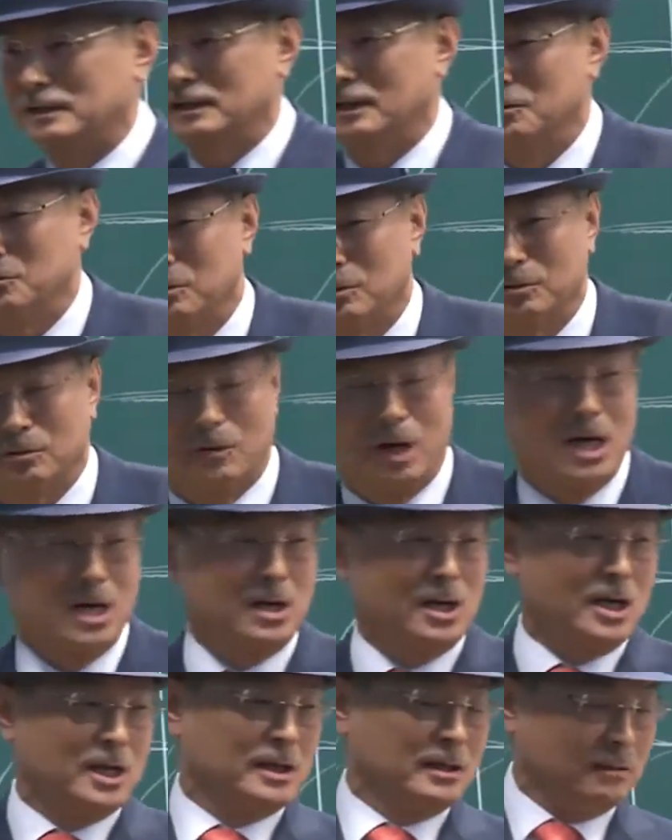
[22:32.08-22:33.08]
much left
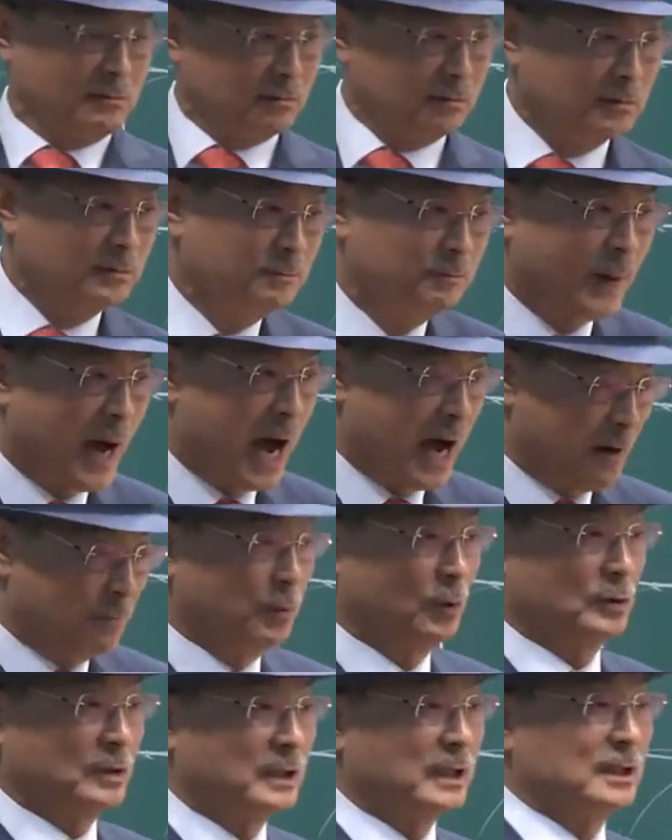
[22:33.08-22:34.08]
after their
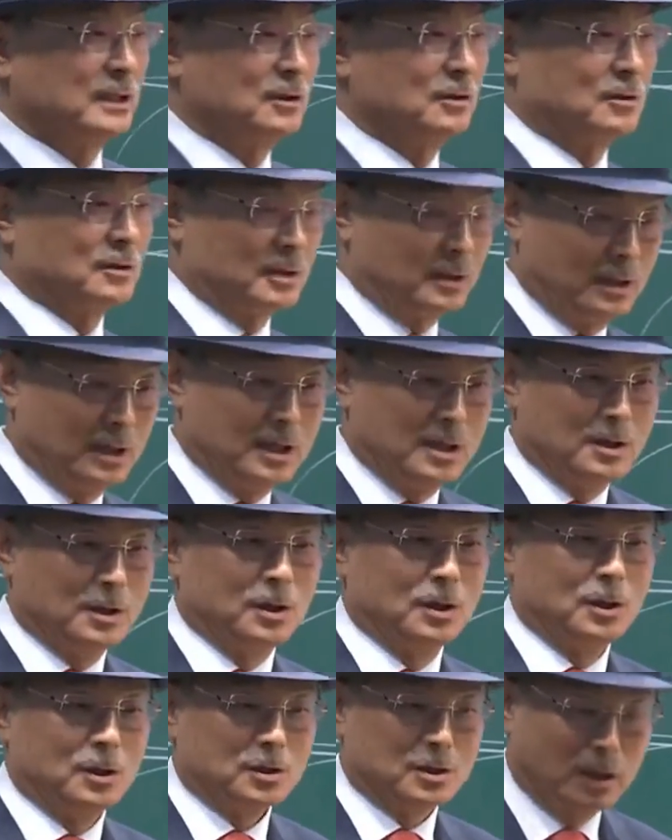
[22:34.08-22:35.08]
expenses,
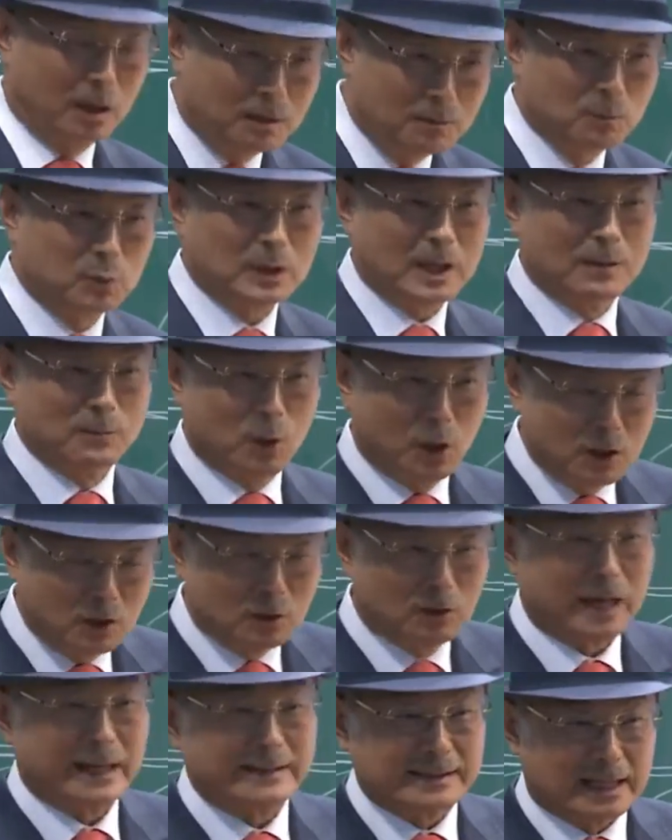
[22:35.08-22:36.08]
those
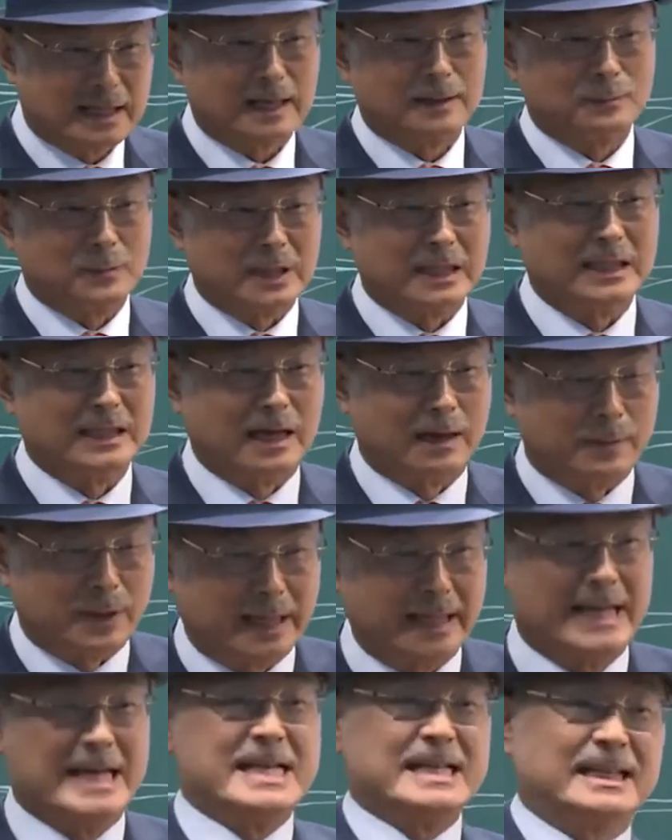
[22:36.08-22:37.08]
people are the ones that
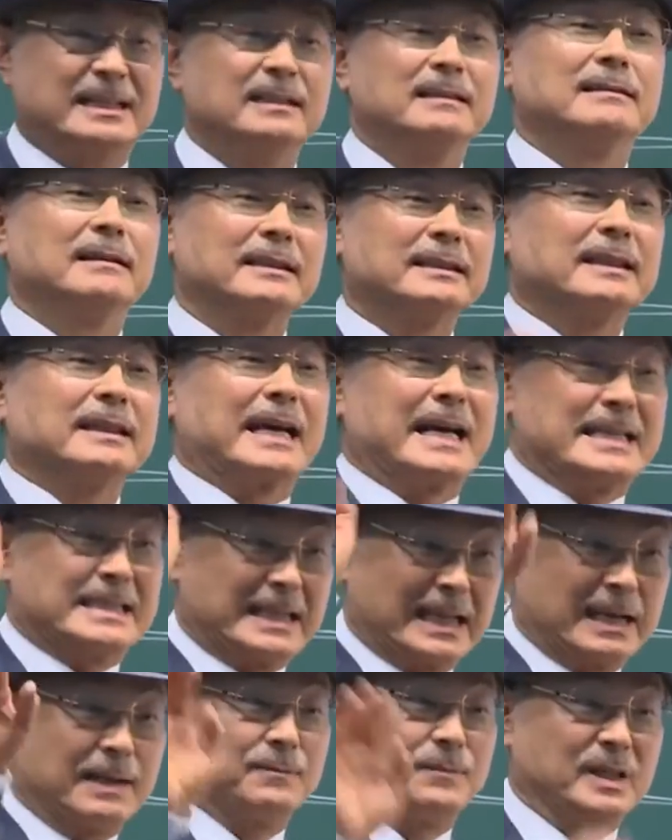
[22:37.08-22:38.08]
only focused on their ranks
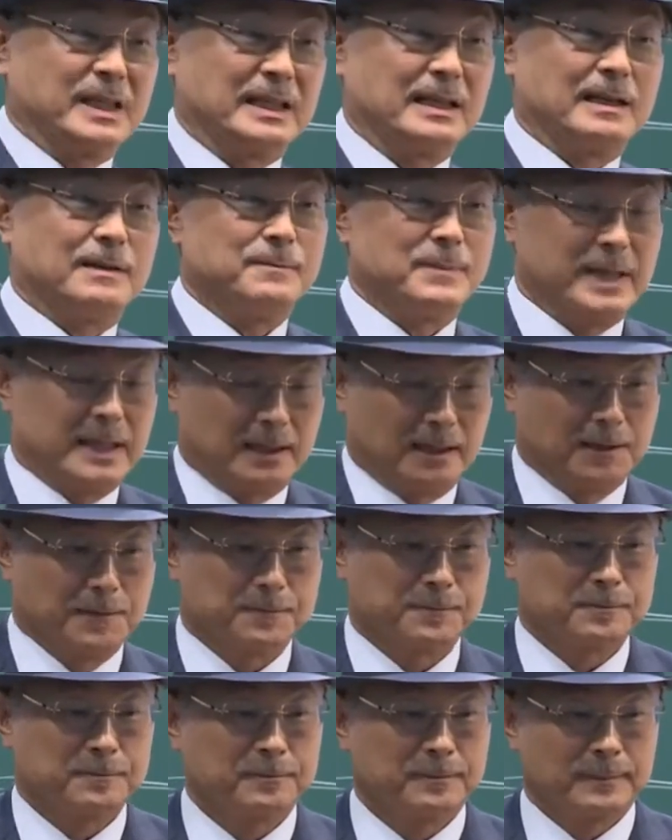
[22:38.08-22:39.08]
by purchasing
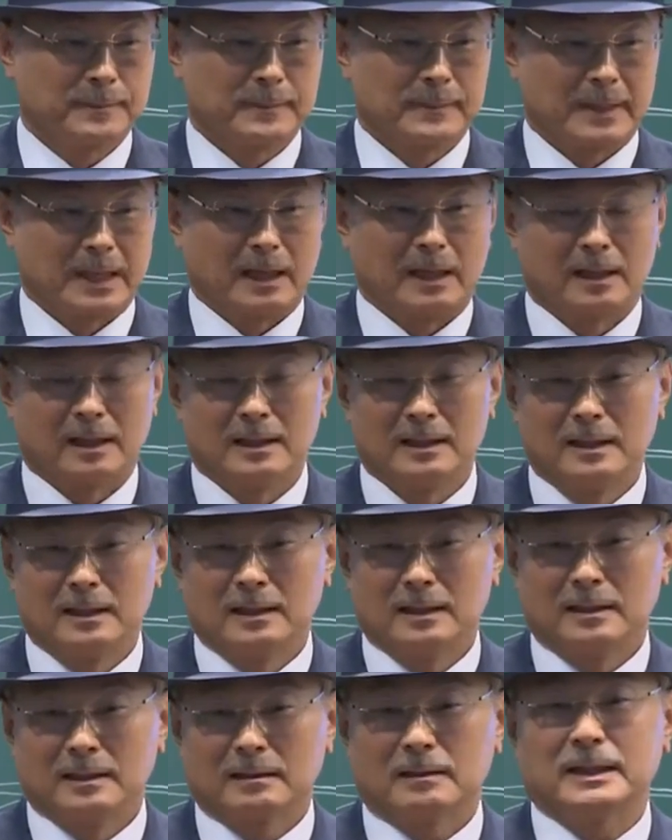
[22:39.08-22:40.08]
themselves the
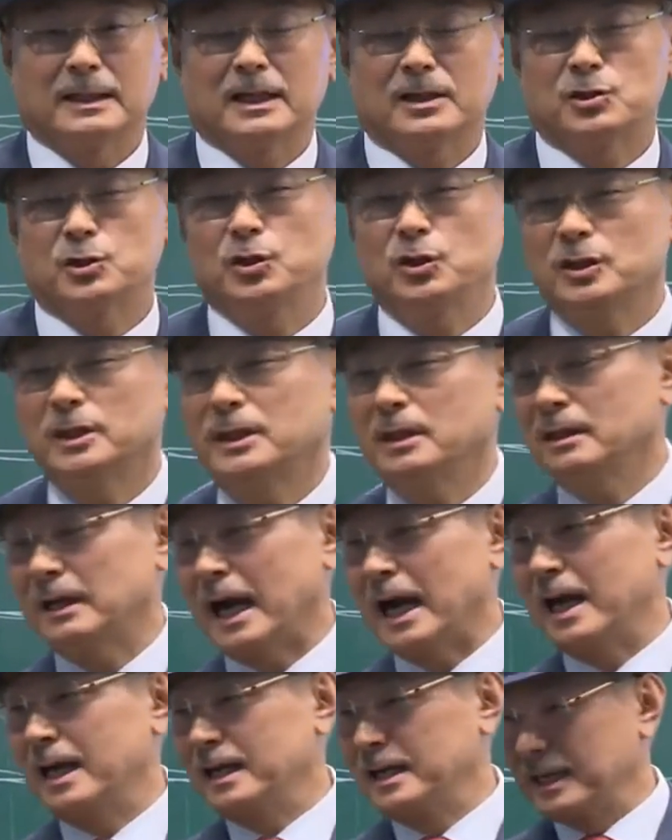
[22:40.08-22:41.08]
products. That is why
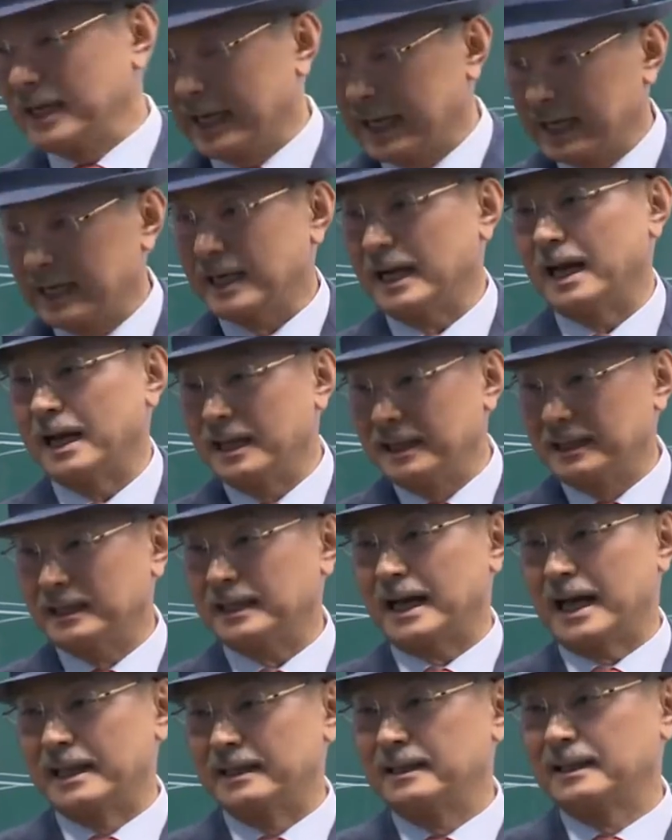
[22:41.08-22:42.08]
taking shortcuts
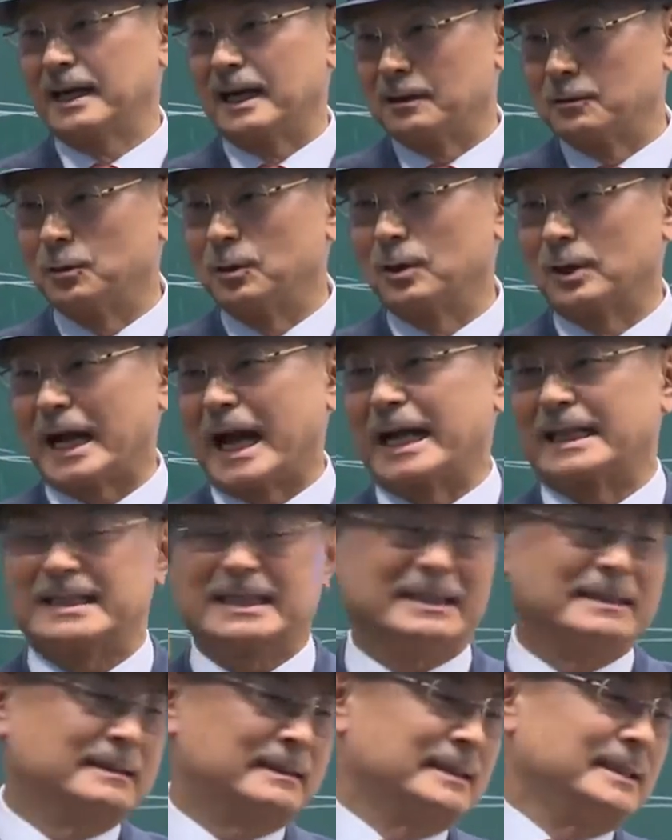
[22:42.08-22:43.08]
is not a
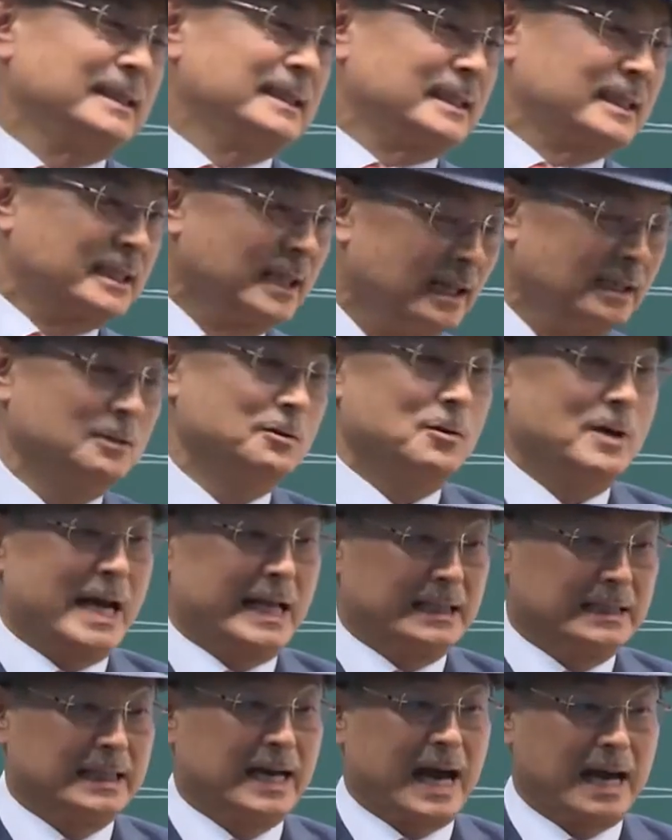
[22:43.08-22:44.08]
good thing.
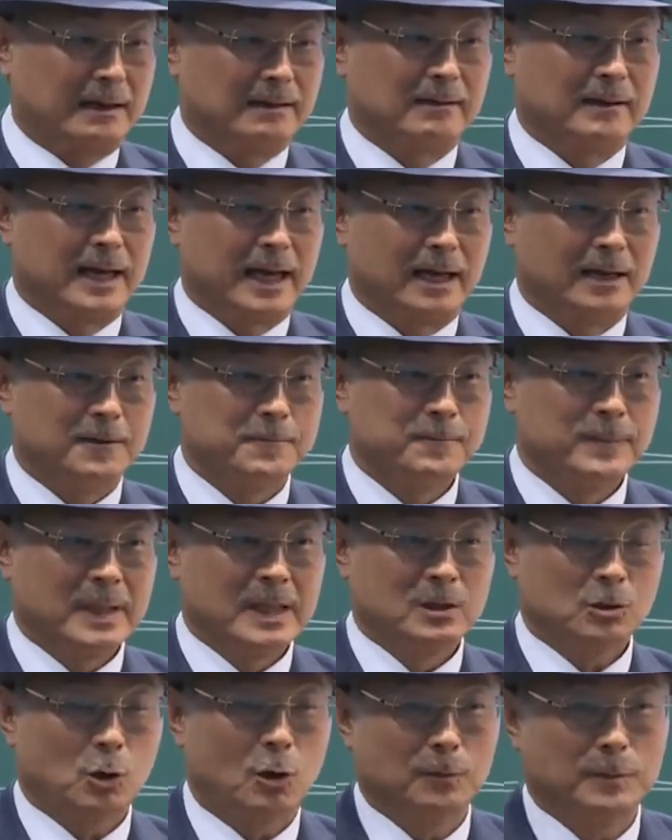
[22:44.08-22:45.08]

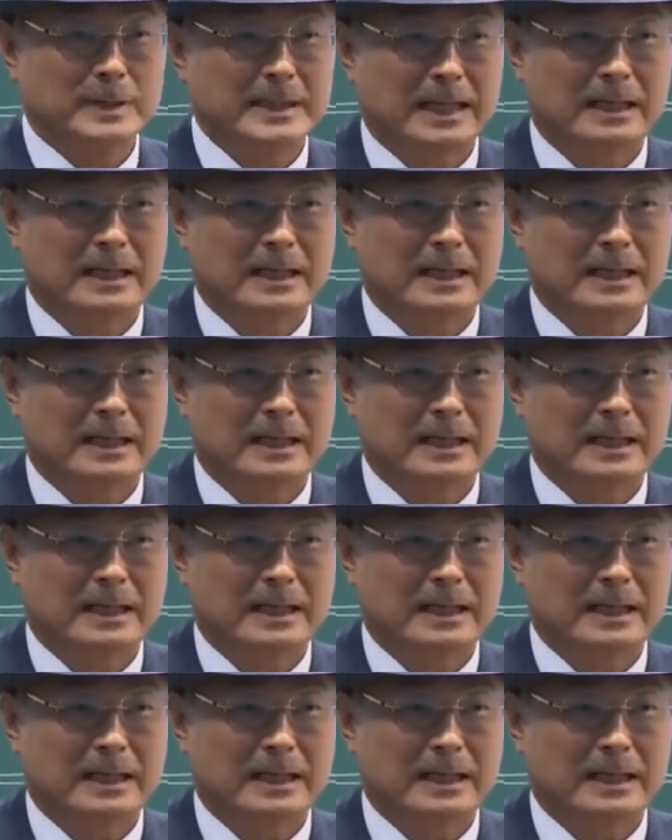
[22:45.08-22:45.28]
It is about